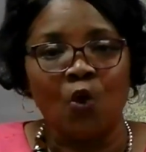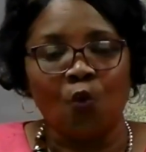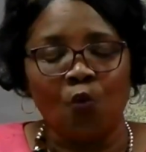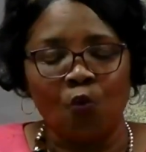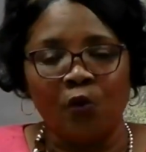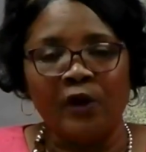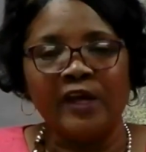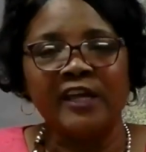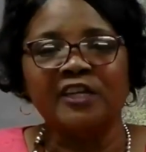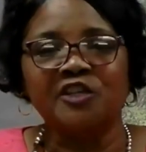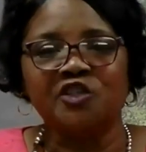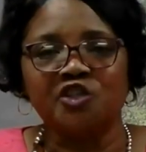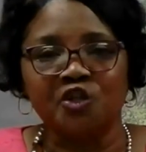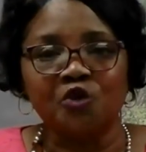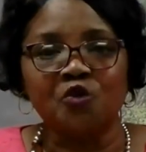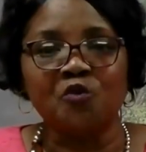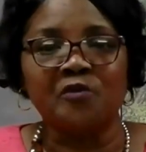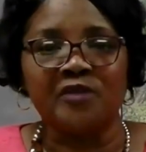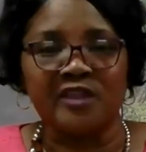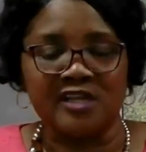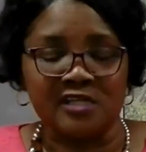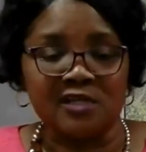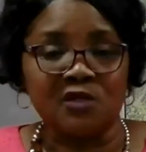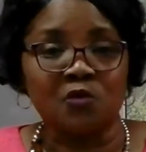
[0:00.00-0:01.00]
We
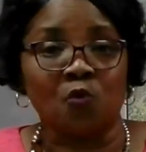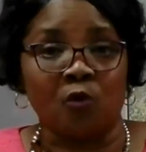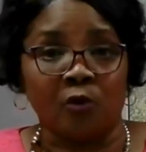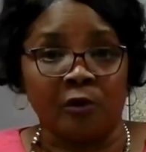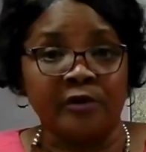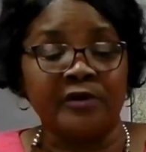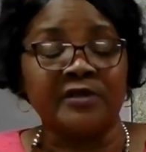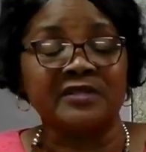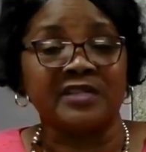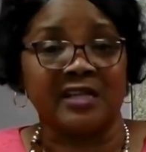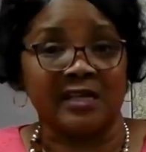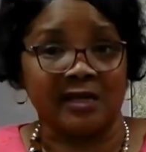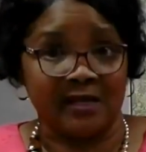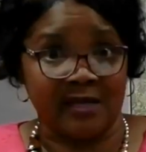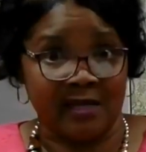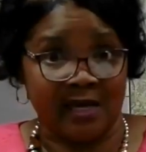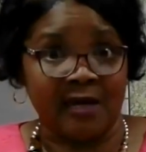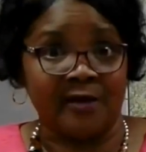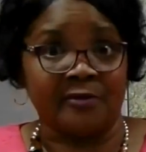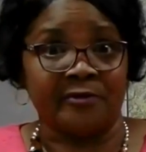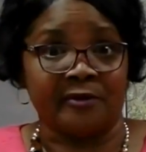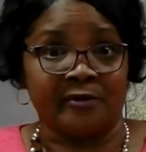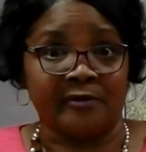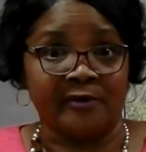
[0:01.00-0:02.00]
do this work
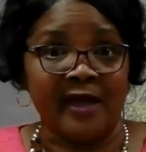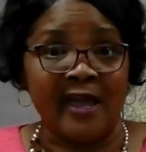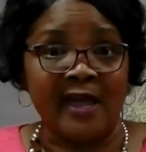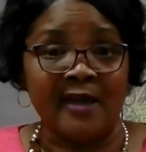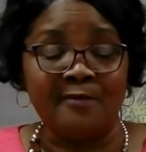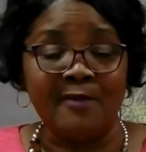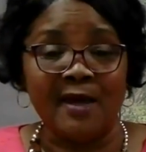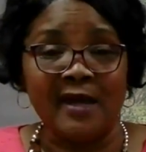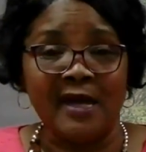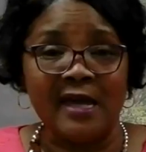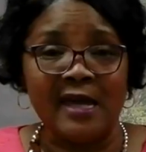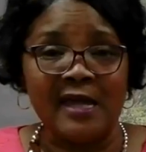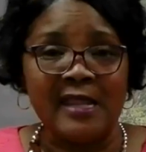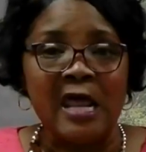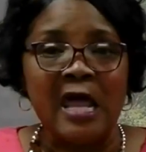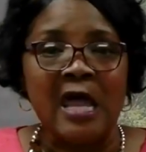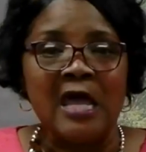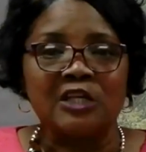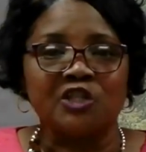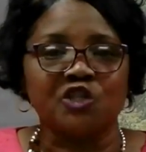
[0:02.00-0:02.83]
together. Amen.